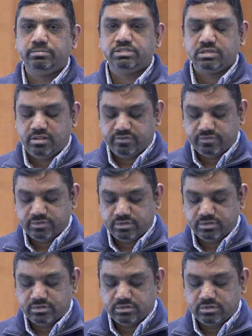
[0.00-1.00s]
himself
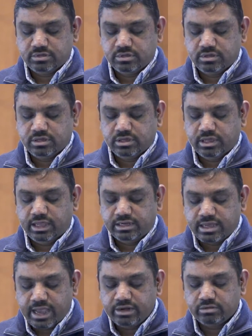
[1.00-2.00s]
and
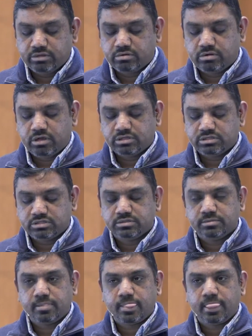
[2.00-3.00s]
died on the cross.
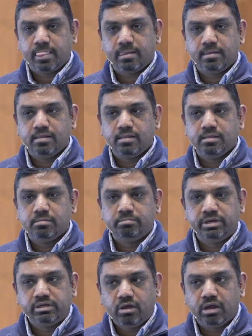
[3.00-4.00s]

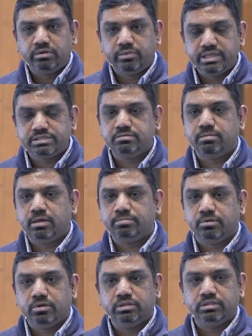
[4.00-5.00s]
But God raised him
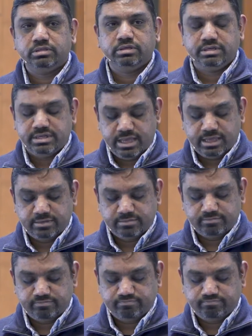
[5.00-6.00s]
up on the third day,
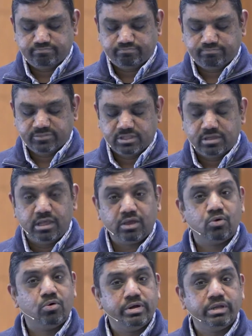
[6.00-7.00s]

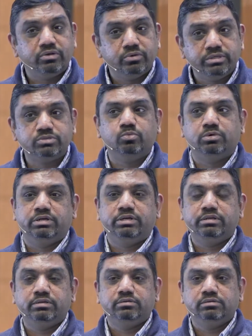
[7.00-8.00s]
according to his
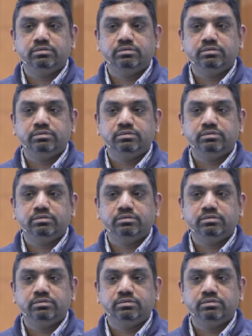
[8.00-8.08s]
word,